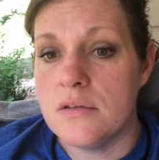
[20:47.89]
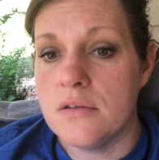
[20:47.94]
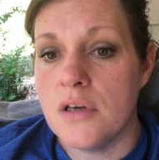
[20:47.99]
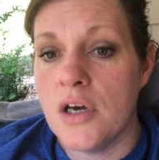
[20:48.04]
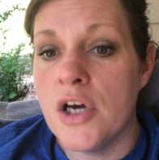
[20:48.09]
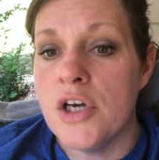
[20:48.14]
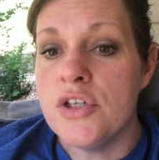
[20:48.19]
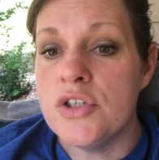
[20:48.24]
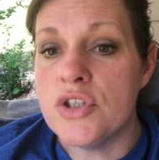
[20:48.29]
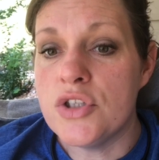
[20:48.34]

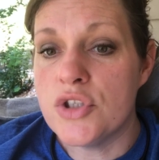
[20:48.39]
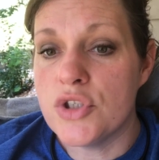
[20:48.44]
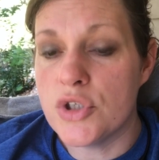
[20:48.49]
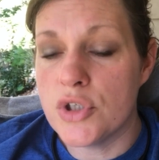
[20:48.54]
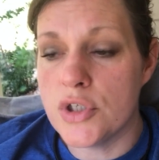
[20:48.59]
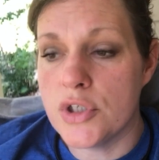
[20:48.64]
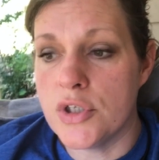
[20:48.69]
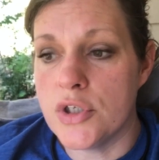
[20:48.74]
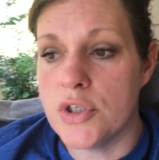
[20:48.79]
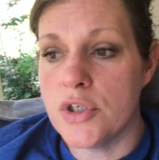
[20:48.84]

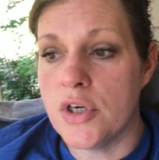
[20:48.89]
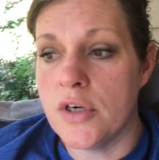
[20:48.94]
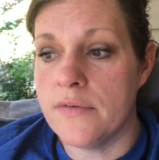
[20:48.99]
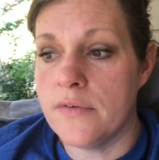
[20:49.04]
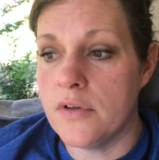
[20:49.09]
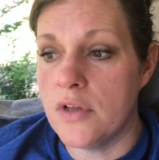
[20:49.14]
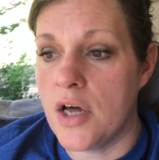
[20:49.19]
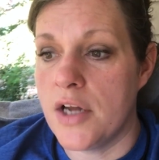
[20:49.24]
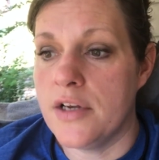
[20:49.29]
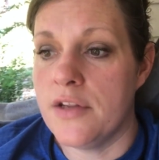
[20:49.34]
unsure of a
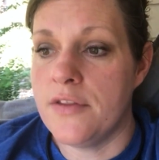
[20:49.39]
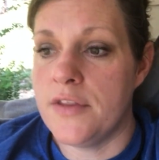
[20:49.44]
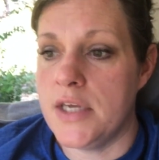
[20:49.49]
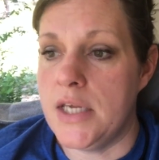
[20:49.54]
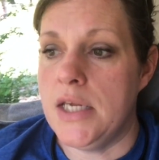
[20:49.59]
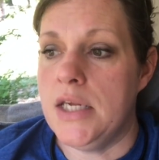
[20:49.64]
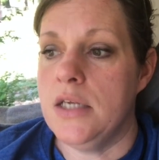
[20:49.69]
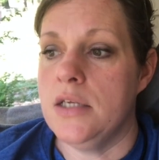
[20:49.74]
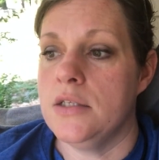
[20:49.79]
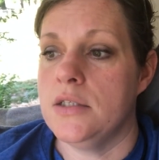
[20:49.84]
lot of
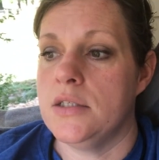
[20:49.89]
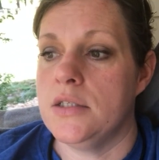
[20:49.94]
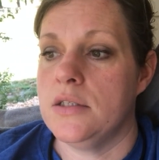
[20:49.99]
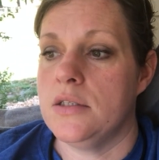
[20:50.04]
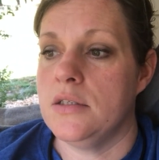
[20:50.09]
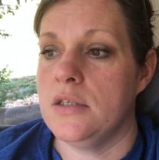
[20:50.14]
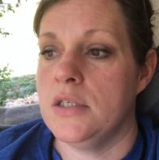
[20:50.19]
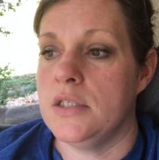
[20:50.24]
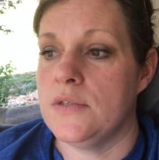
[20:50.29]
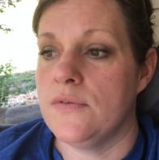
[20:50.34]
things
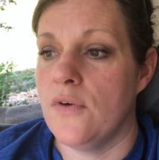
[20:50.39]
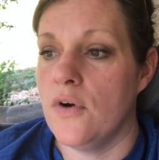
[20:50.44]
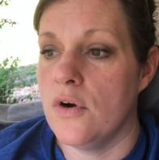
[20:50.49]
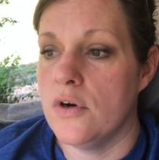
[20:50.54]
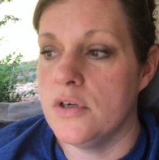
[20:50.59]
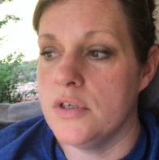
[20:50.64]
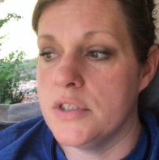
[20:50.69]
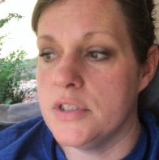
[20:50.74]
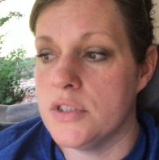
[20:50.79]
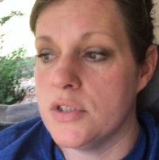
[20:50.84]
as far
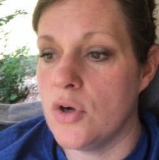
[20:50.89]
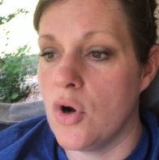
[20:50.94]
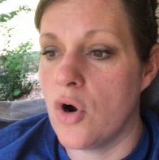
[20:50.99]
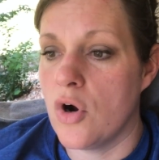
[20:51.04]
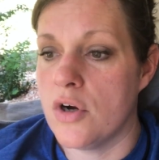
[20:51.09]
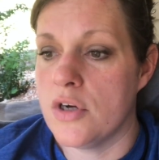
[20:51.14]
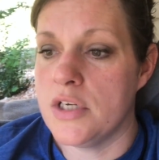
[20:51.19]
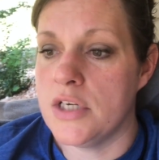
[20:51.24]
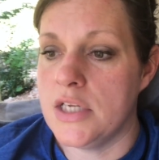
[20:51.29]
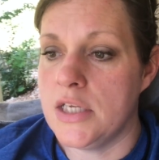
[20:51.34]
as
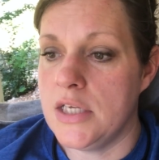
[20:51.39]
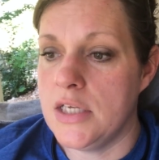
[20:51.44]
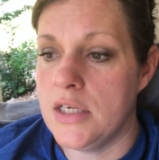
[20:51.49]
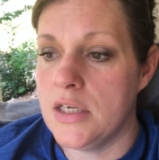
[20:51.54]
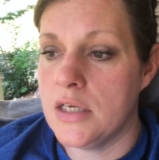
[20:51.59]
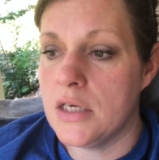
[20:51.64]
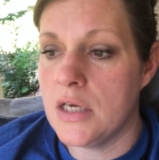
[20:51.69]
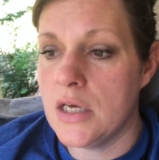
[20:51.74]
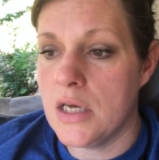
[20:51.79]
gardening,